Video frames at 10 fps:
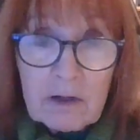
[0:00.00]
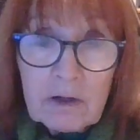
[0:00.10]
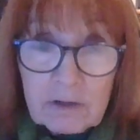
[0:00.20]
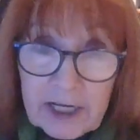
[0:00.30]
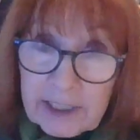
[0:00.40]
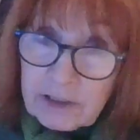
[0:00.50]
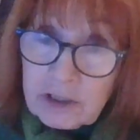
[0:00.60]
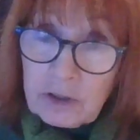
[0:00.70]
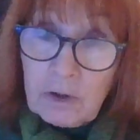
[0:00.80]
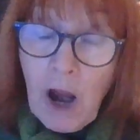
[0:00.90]
looking
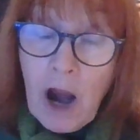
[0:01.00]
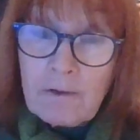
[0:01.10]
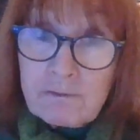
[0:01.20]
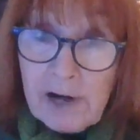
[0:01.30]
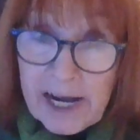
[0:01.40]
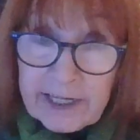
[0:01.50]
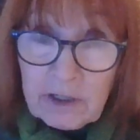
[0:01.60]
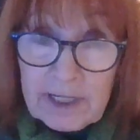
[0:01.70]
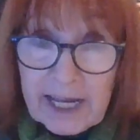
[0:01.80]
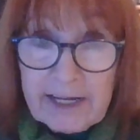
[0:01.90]
to
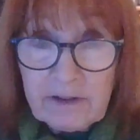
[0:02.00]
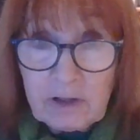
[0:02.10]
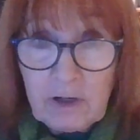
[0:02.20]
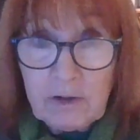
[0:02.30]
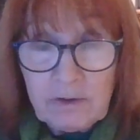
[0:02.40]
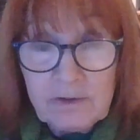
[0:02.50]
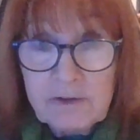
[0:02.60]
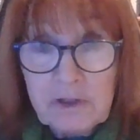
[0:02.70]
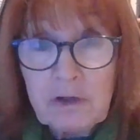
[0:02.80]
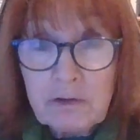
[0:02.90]
regulate
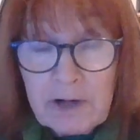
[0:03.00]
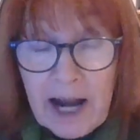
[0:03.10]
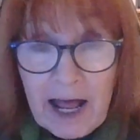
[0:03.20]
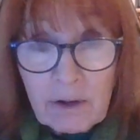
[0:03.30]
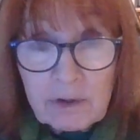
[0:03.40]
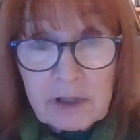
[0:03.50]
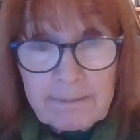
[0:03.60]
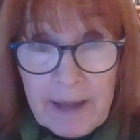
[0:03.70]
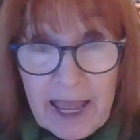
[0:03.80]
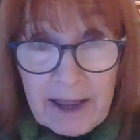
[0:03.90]
those, to crowd
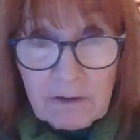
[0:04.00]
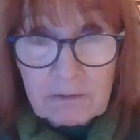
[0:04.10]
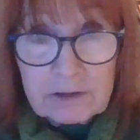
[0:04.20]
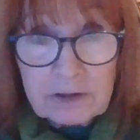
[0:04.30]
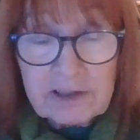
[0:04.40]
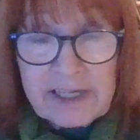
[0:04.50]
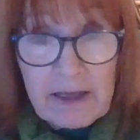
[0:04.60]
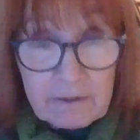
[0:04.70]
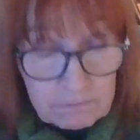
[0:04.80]
them out, to get